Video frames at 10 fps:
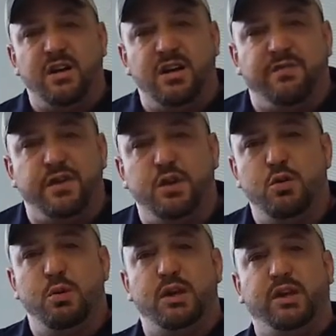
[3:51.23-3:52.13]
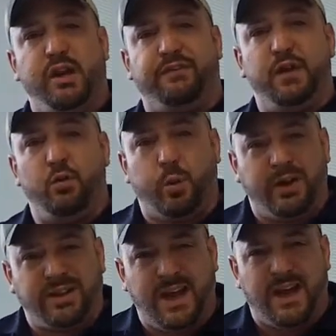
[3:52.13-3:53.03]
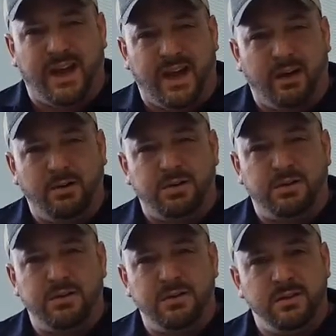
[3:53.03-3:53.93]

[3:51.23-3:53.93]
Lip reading: if you rent that house,